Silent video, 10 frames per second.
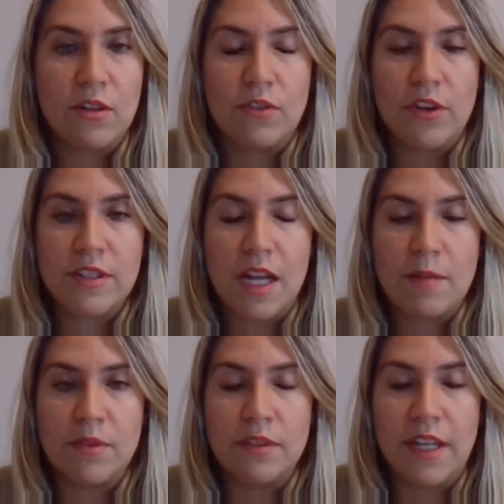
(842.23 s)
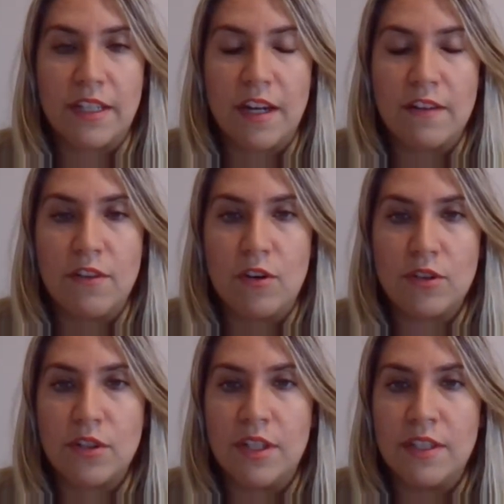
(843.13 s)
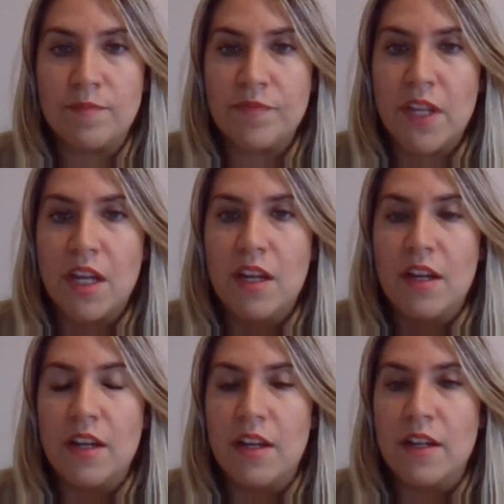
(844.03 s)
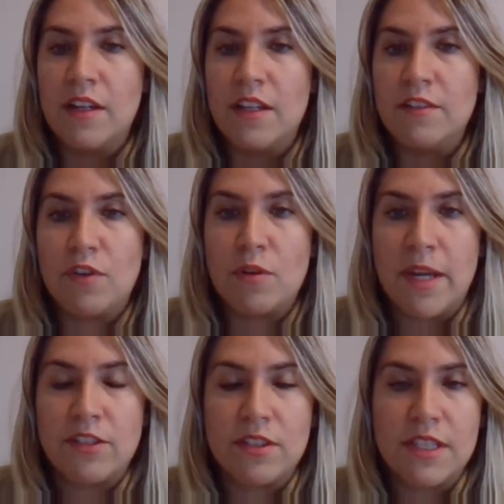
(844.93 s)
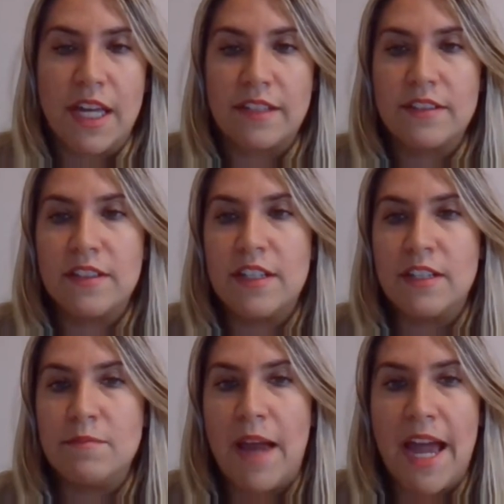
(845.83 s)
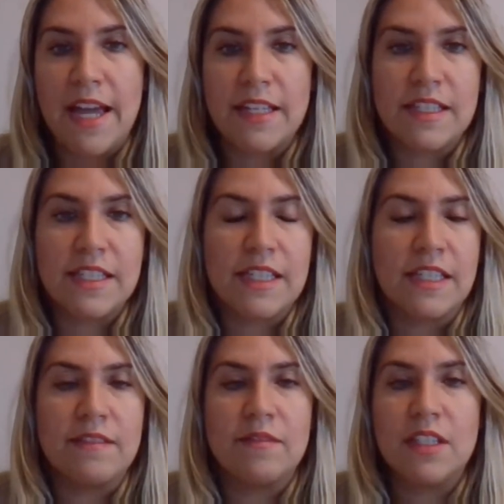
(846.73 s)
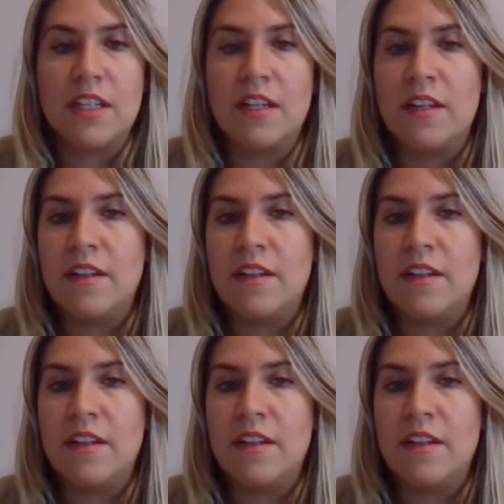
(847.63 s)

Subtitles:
So, for example, they can work in information sector, in banks, in